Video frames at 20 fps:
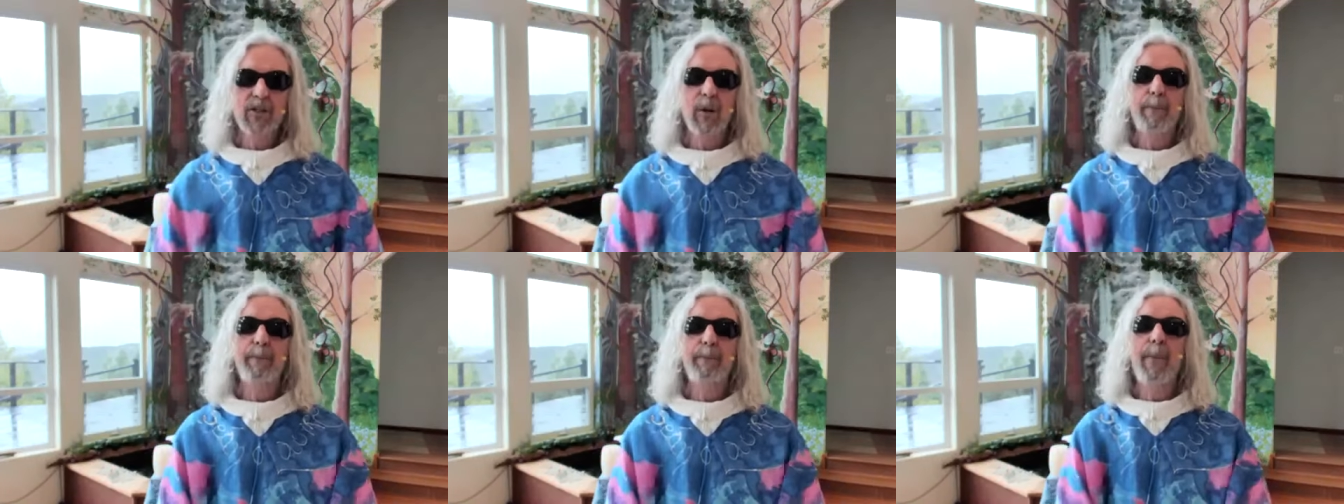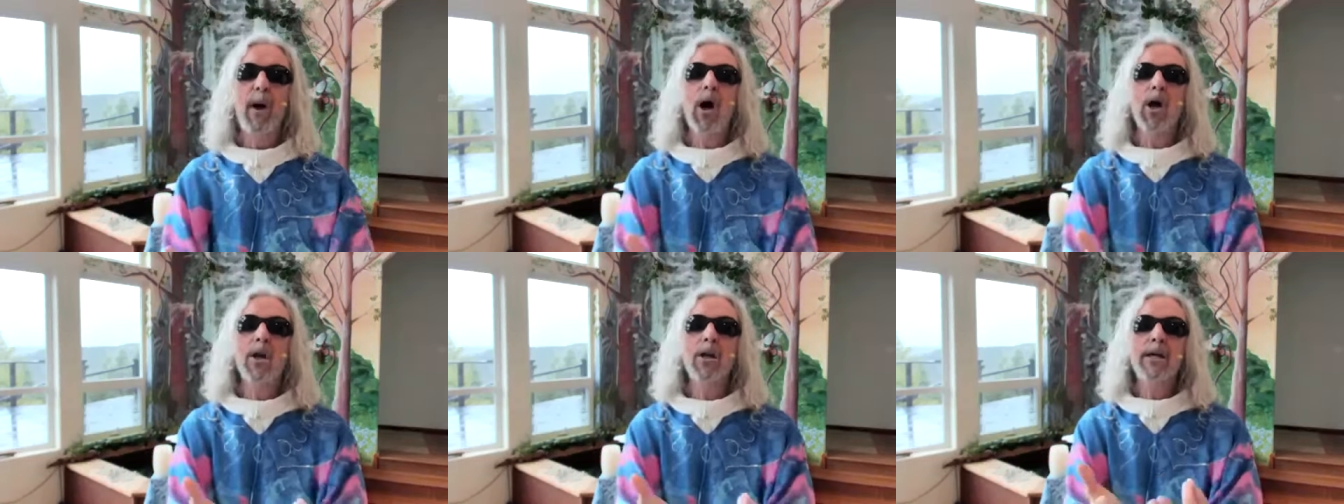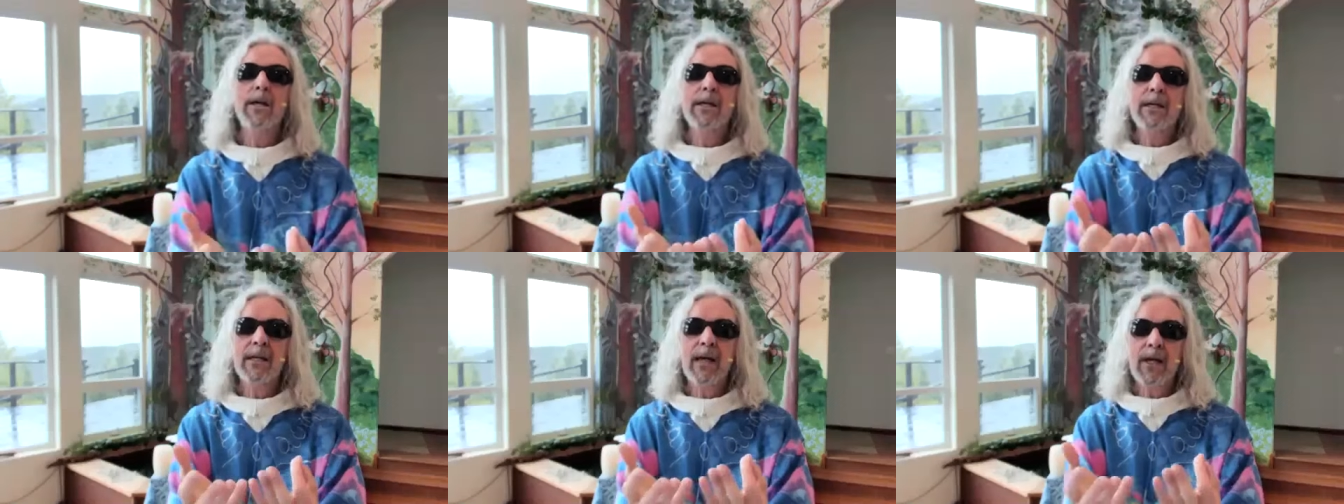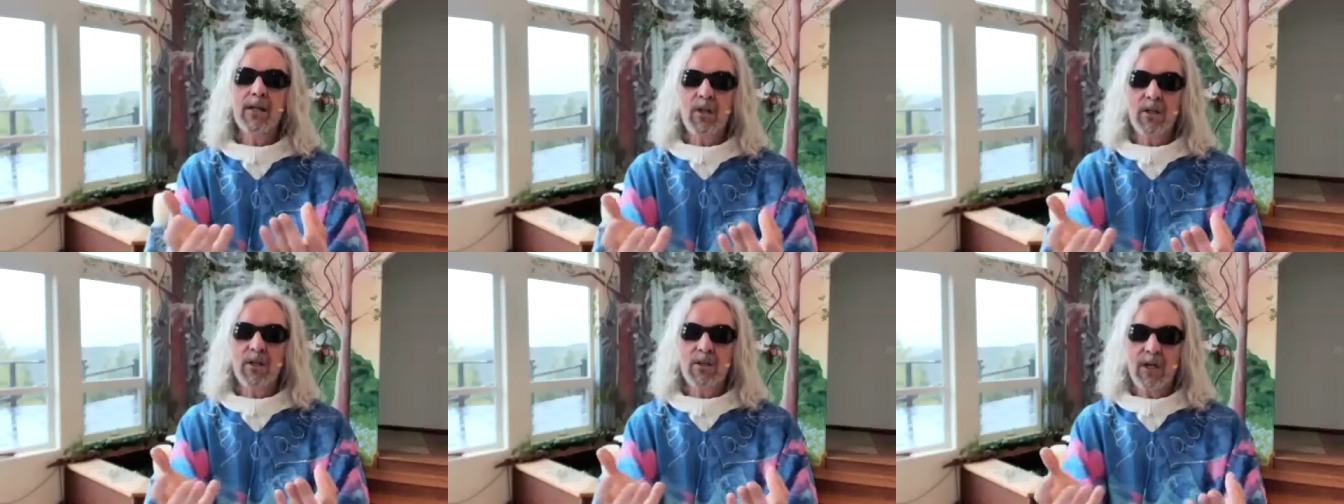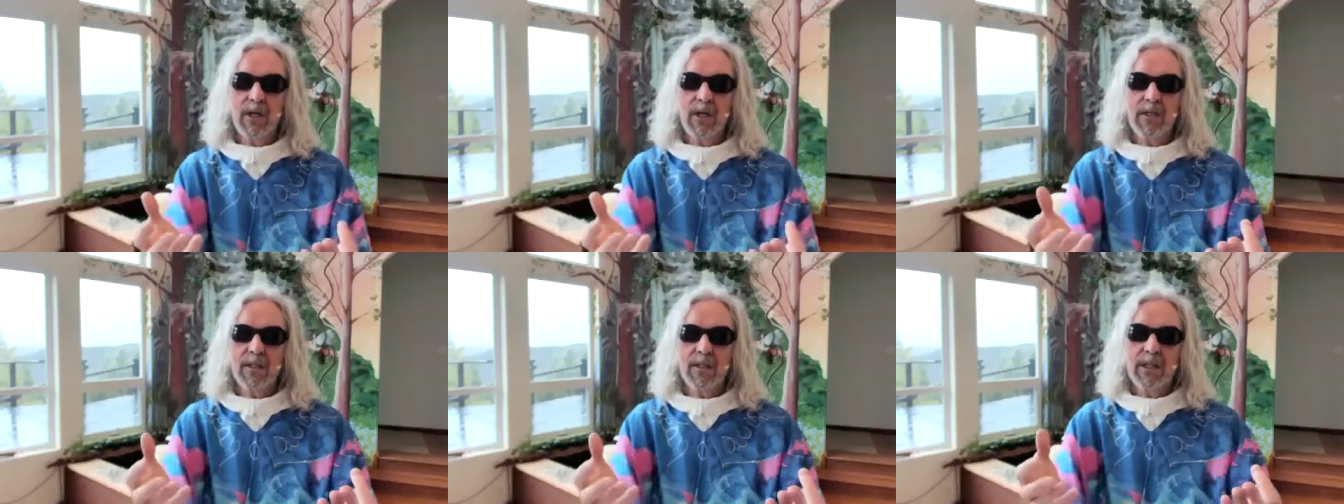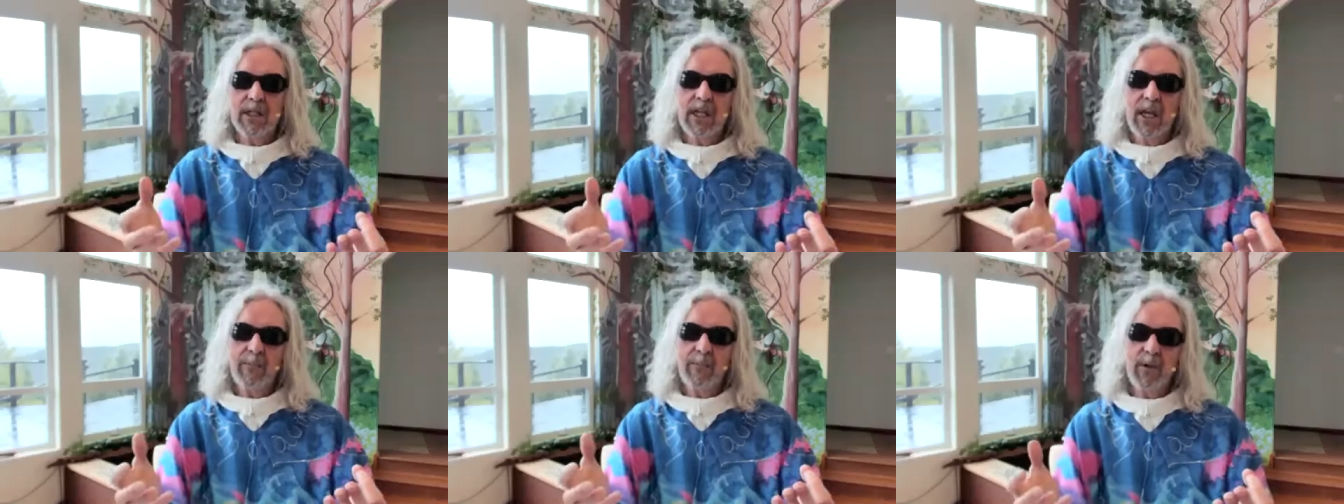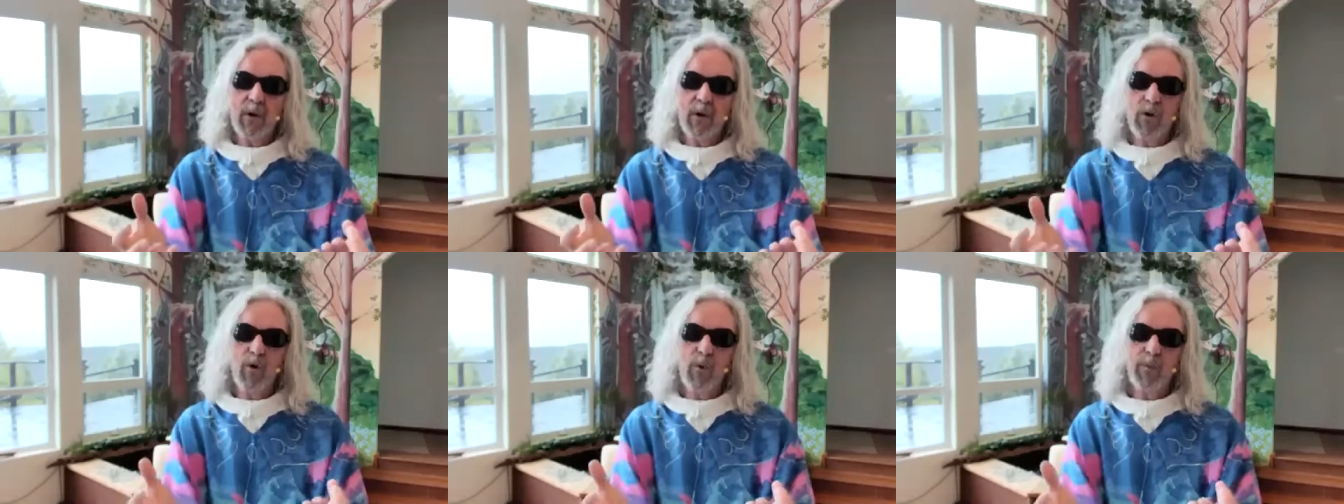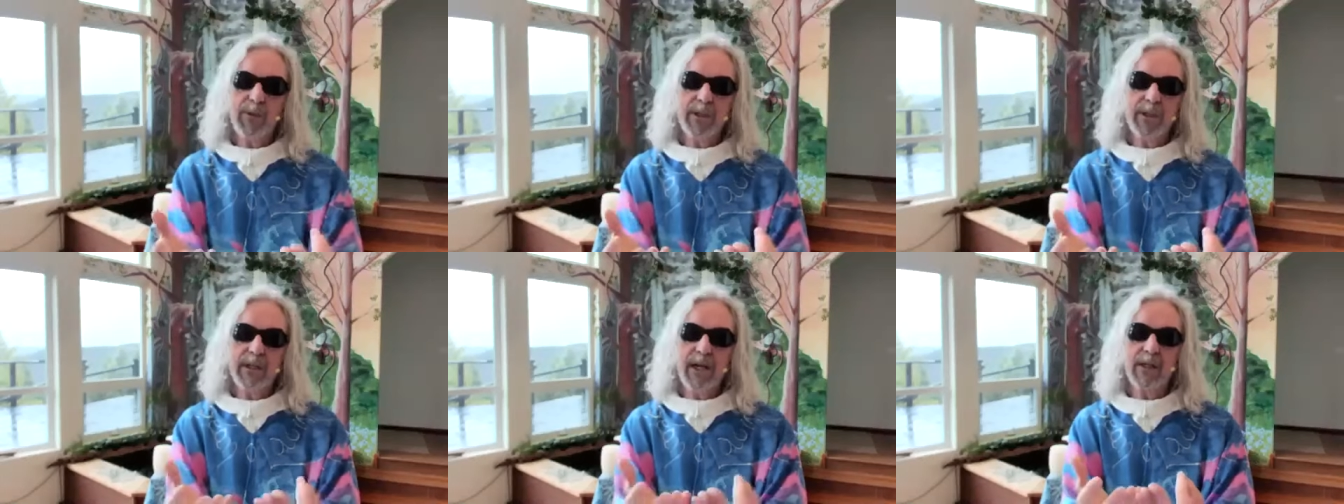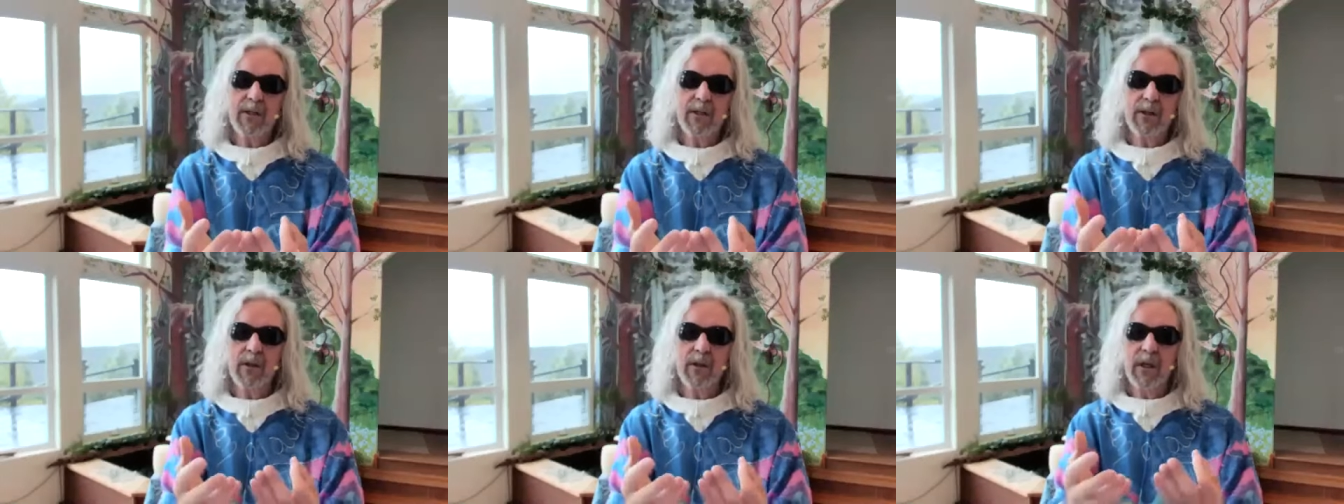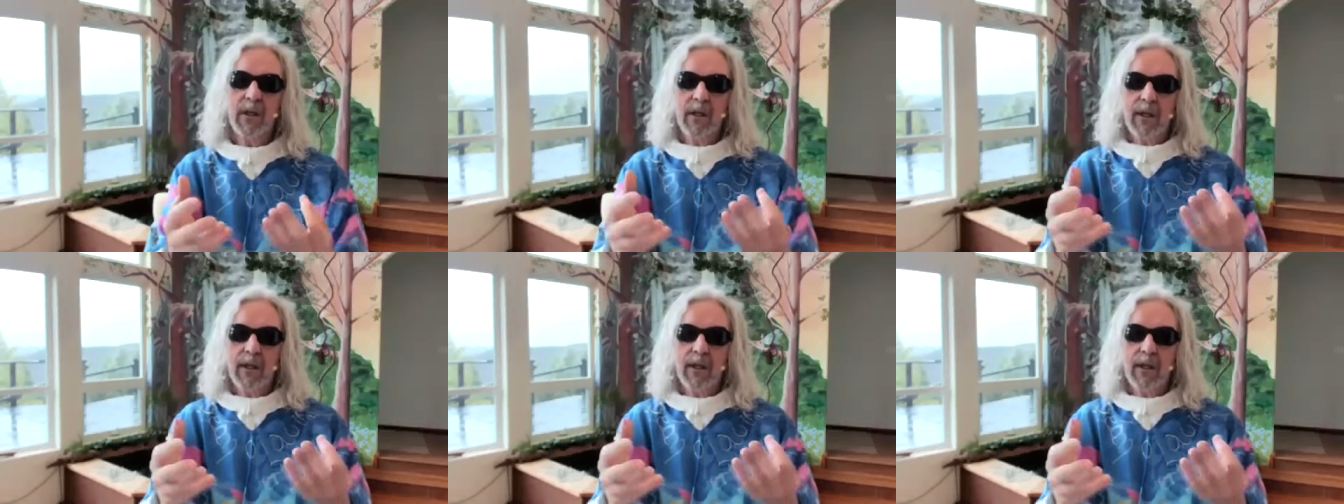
bonding exercise to keep the group together